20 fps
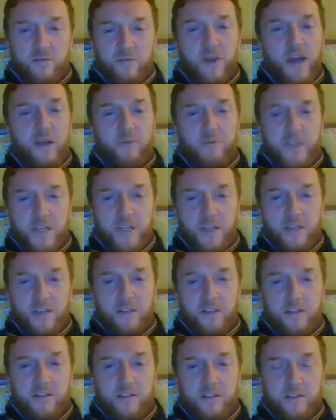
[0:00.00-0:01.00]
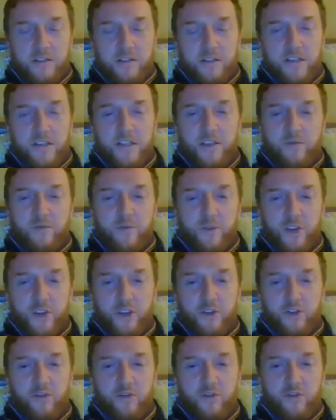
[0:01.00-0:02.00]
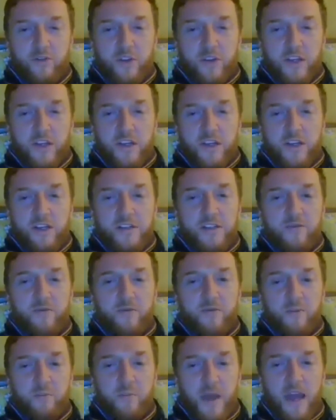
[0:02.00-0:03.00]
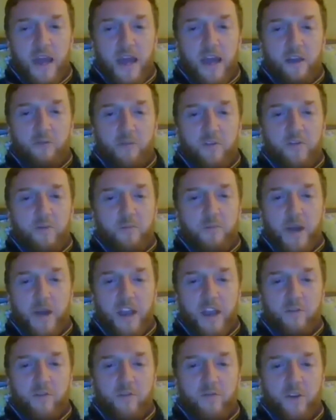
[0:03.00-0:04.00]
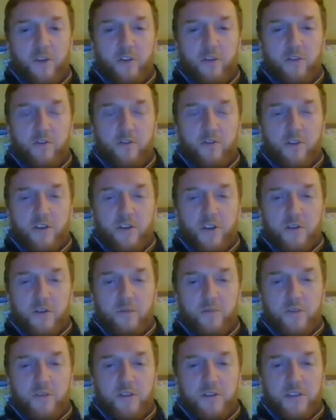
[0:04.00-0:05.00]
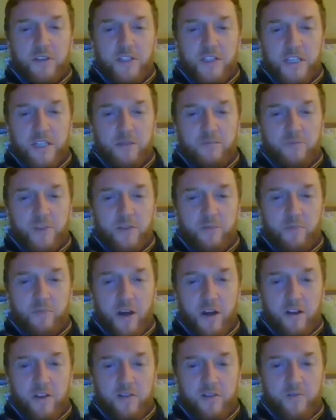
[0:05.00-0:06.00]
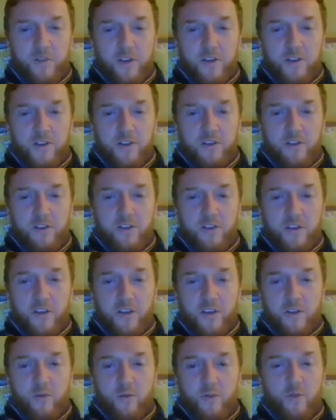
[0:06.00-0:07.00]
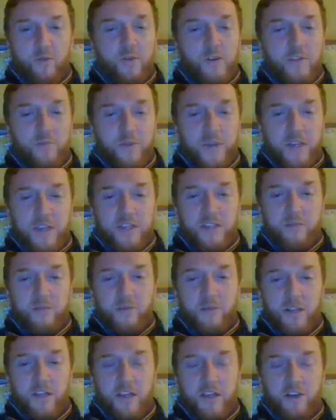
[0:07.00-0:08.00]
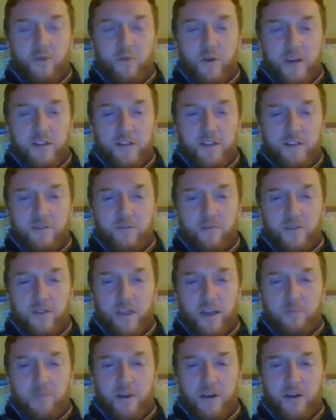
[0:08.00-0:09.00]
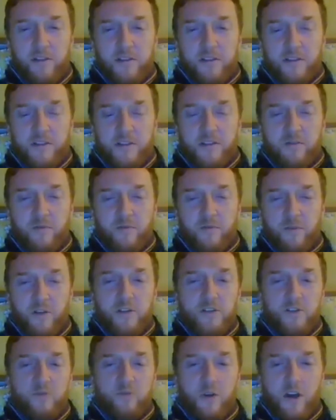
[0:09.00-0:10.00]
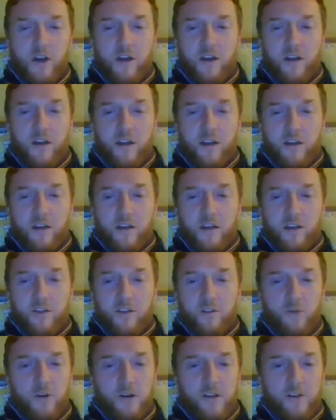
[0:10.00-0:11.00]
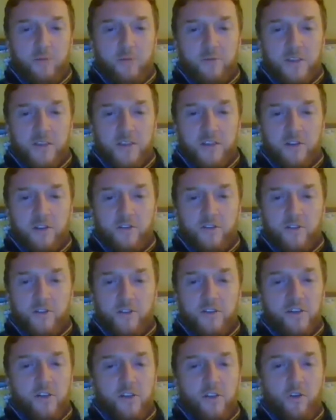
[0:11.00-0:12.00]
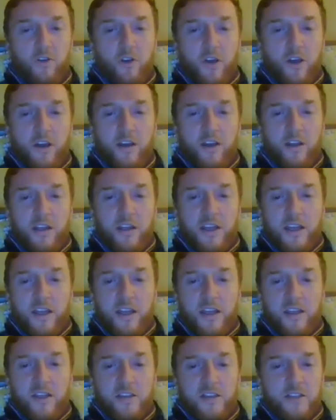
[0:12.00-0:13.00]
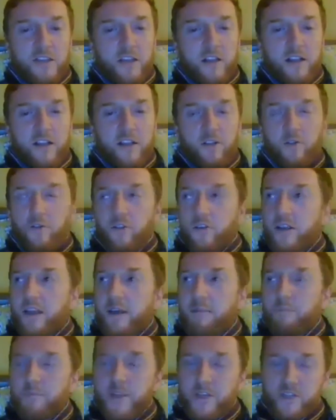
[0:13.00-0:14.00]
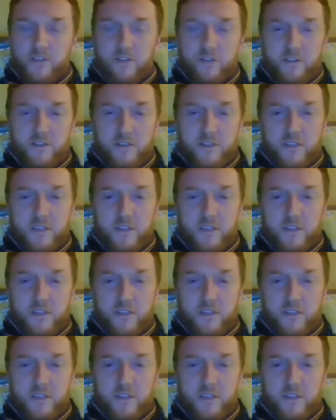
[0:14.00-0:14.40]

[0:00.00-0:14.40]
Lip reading: Perhaps it is, a different you, a different pair of the pair of you, because it seems the past version will always be intimately acquainted with that past Francois, the one who was still just a lawyer, his celluloid ambitions